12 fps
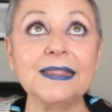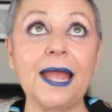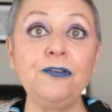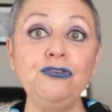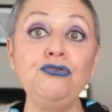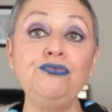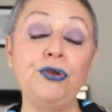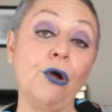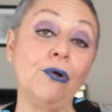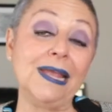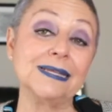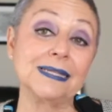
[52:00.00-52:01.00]
that you
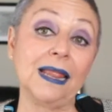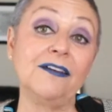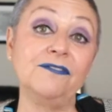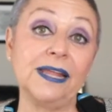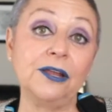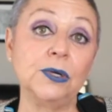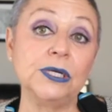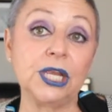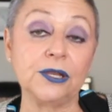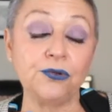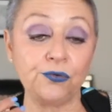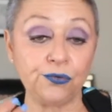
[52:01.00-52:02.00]
know his love language
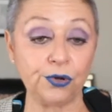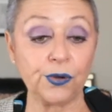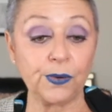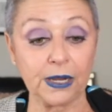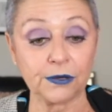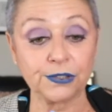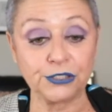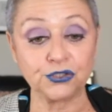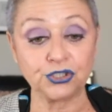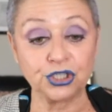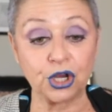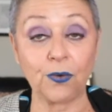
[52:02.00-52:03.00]
and you know how he's
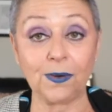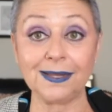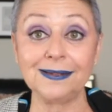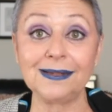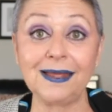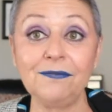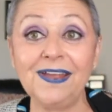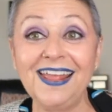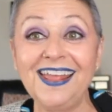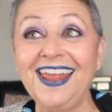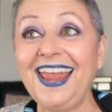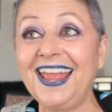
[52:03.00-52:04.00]
showing love
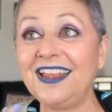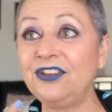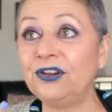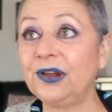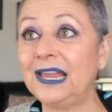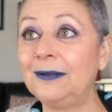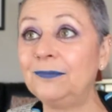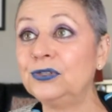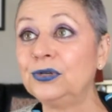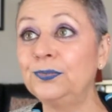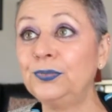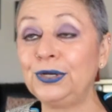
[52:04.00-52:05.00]
and you're able
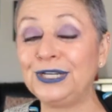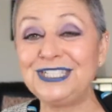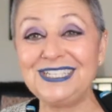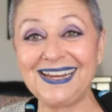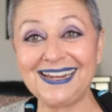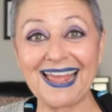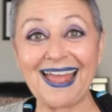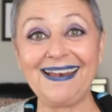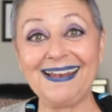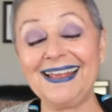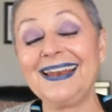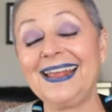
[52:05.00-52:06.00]
to appreciate
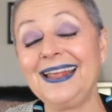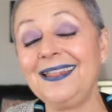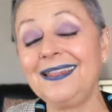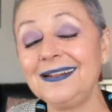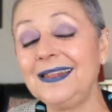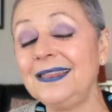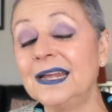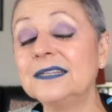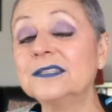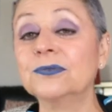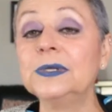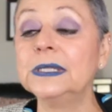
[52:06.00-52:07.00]
that. And I think that
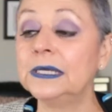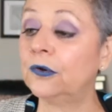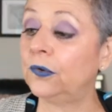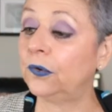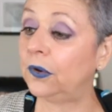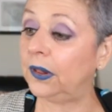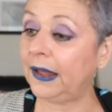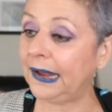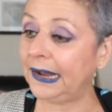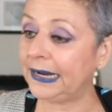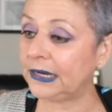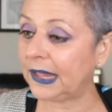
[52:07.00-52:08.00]
that's really cool.
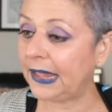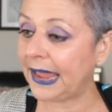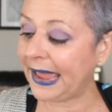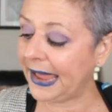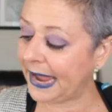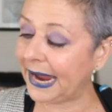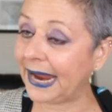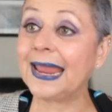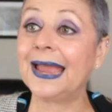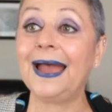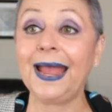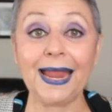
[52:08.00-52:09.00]
I,
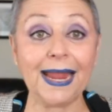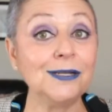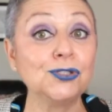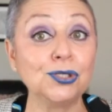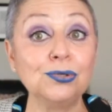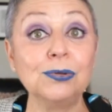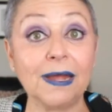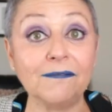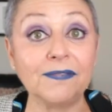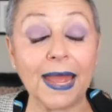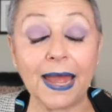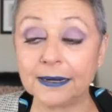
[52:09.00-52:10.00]
I, I do
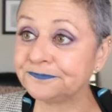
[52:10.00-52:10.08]
love that.